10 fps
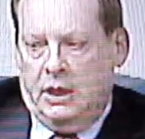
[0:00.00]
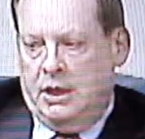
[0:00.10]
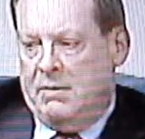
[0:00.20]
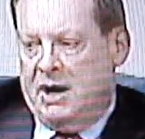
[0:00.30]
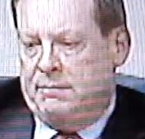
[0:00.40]

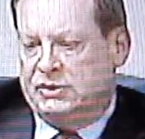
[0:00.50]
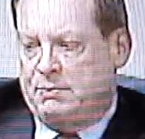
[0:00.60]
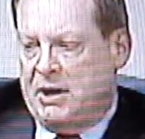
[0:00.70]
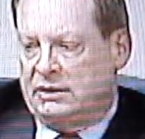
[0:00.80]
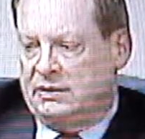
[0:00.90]
And my
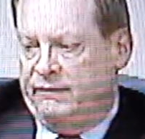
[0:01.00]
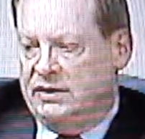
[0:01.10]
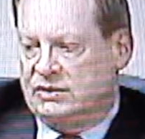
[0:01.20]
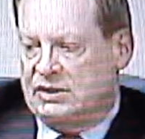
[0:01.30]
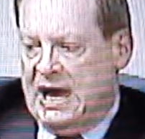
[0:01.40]
perspective
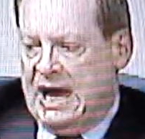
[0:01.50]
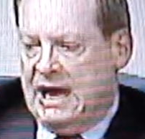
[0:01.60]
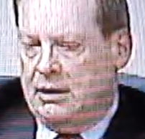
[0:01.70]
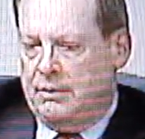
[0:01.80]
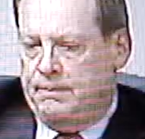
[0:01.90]
is
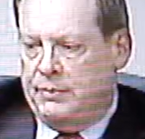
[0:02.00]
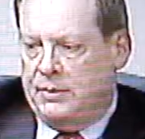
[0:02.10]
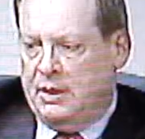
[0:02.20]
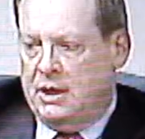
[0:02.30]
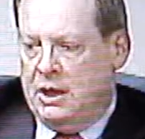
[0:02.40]
that
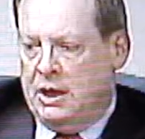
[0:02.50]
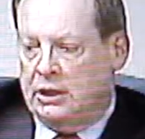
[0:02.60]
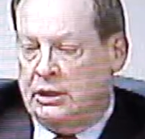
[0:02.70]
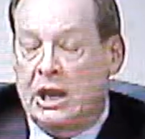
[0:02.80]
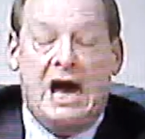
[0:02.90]

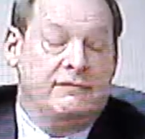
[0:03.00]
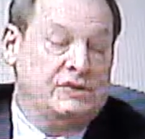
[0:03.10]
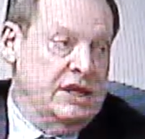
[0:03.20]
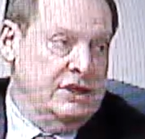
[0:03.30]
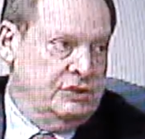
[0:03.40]
a lot
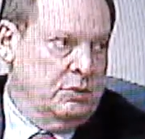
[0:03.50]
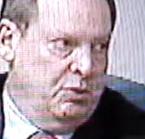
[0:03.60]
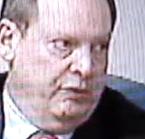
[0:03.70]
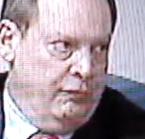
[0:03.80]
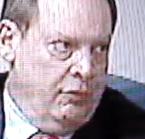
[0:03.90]
of sites
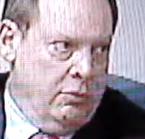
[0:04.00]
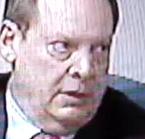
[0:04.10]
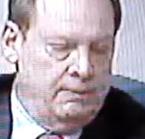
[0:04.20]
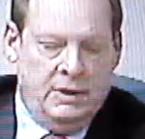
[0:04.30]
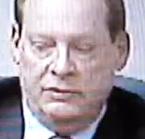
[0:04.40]
were put
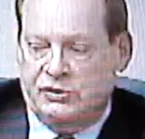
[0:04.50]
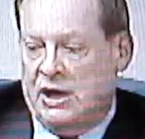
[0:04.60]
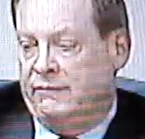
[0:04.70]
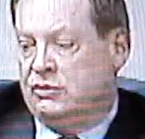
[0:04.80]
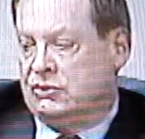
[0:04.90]
forward. And it's
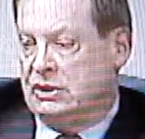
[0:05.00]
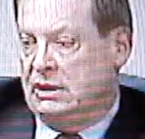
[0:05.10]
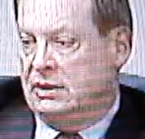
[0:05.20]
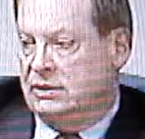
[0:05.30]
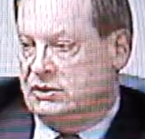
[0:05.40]
kind of
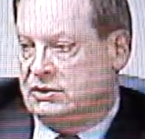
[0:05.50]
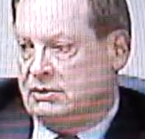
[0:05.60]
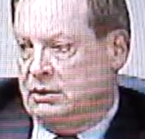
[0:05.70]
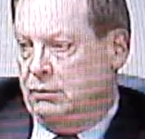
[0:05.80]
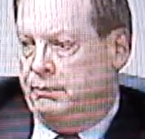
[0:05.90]
interesting in this
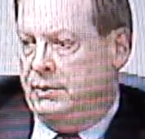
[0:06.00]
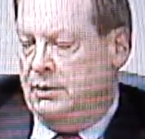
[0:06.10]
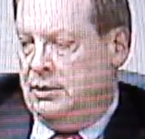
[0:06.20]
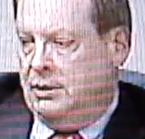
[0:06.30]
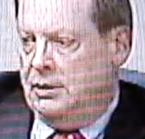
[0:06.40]
little
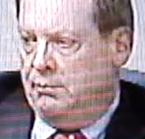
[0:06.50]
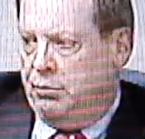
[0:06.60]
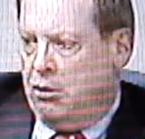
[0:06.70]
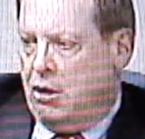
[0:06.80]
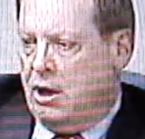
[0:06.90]

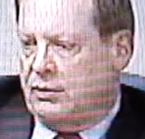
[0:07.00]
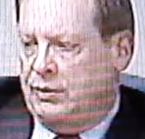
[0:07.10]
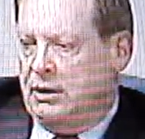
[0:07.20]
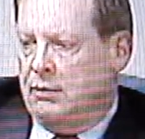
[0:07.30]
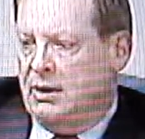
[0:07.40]

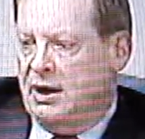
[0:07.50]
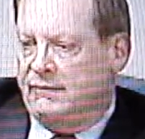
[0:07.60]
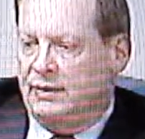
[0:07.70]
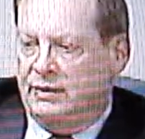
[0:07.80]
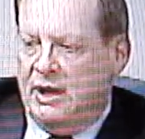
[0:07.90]
blog thing or
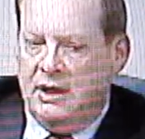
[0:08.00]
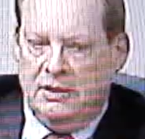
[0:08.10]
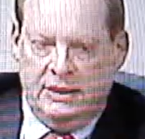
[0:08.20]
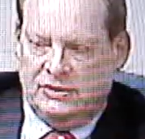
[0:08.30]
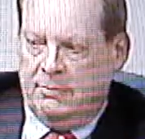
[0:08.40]
whatever
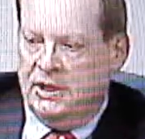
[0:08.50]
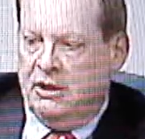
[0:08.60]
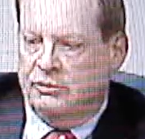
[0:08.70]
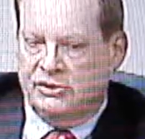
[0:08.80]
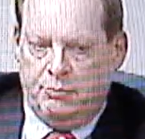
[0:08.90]
that somebody
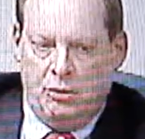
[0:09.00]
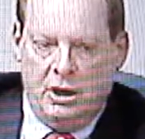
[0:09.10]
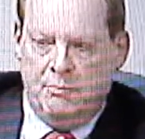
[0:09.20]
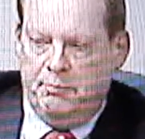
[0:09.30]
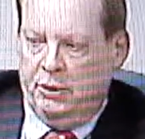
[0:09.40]
else had
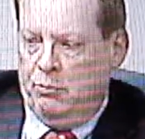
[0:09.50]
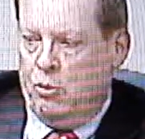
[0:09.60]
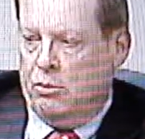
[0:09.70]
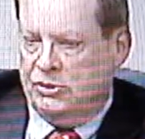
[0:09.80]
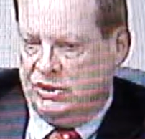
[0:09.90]
brought up,
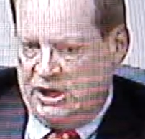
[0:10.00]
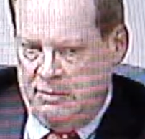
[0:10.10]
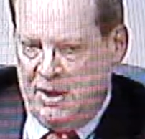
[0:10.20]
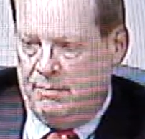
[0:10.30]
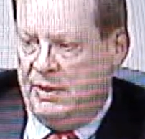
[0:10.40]
Biltmore, which
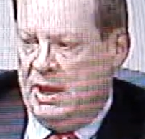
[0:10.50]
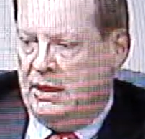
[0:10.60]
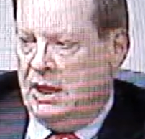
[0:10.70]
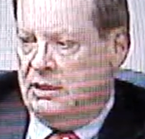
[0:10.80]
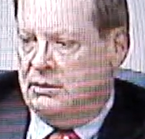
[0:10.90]
came up
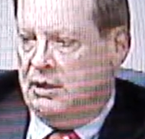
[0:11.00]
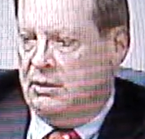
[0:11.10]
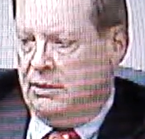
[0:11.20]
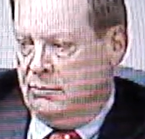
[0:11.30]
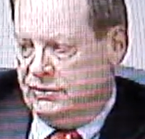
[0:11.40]
that night,
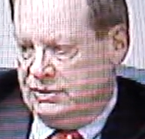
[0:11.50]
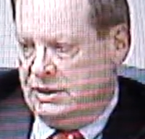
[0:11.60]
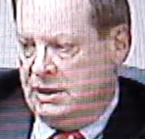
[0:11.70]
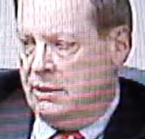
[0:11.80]
that there was,